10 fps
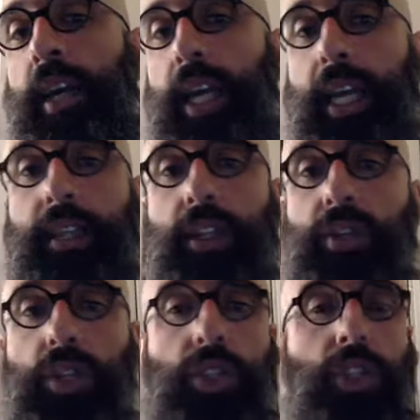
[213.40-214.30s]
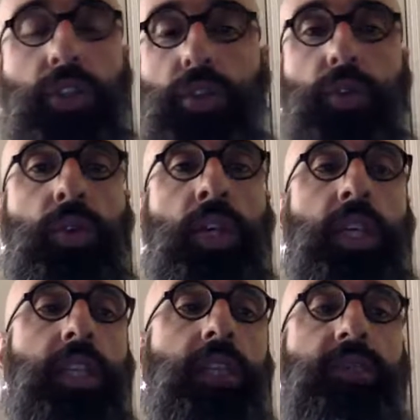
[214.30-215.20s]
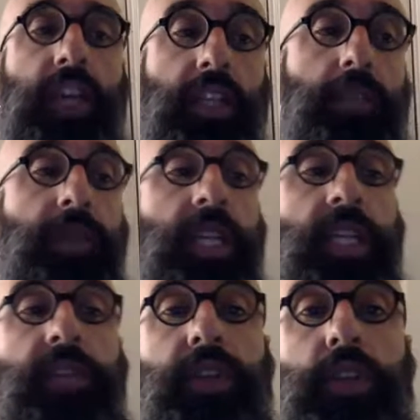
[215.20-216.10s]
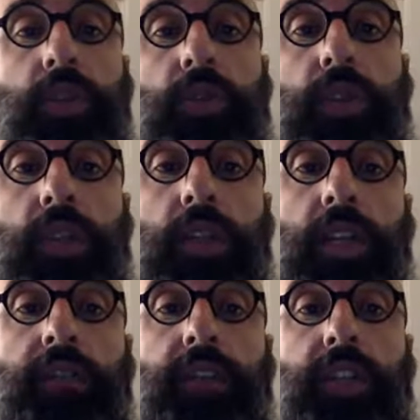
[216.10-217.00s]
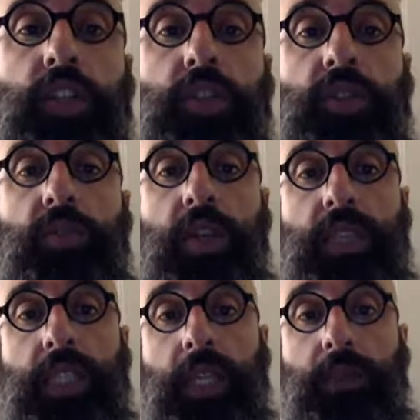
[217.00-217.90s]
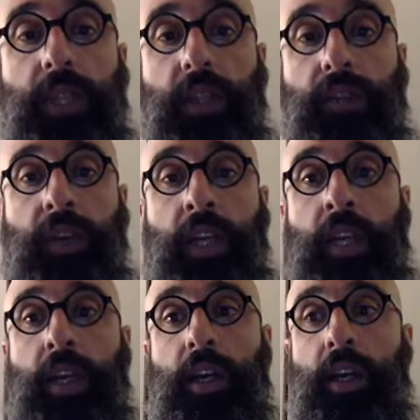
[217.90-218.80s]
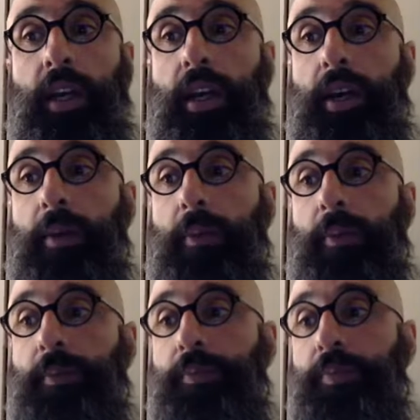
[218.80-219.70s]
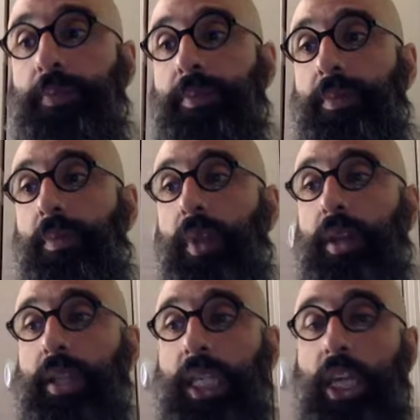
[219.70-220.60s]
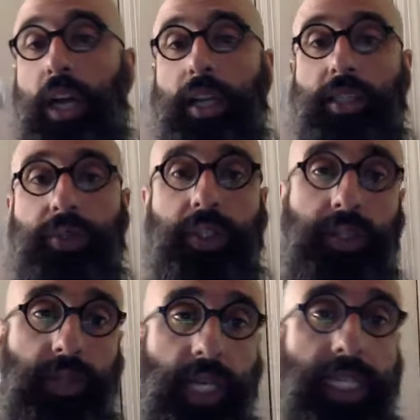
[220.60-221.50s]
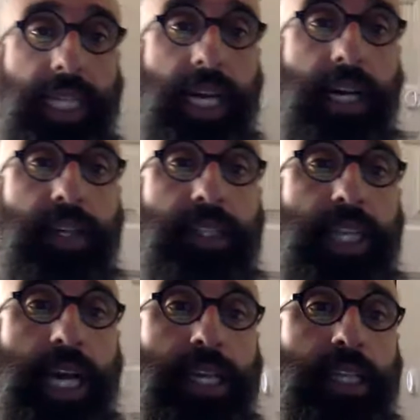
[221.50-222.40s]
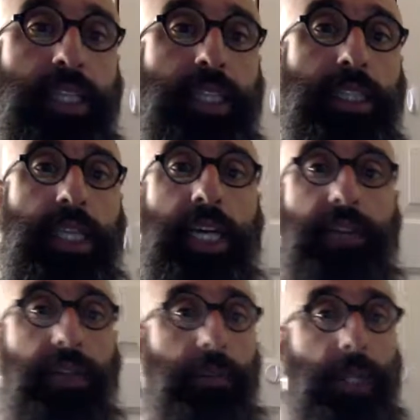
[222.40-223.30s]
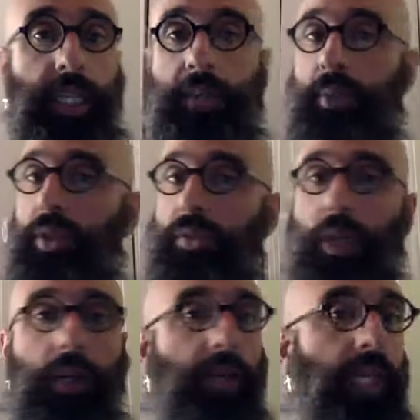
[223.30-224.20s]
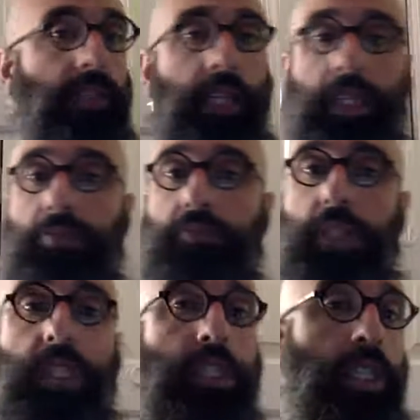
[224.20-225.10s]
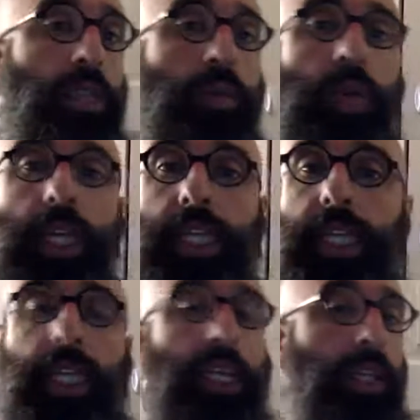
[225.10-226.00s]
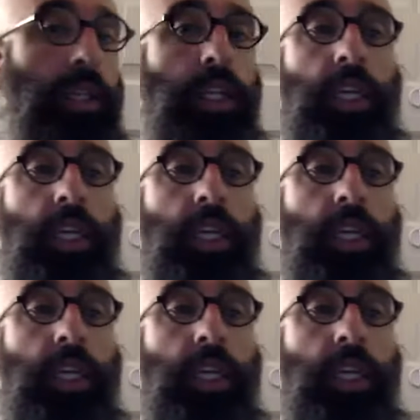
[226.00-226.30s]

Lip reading: and there is the new development, even though a very small segment of the country right now that is kind of a petty bourgeois, right? Like city dwelling,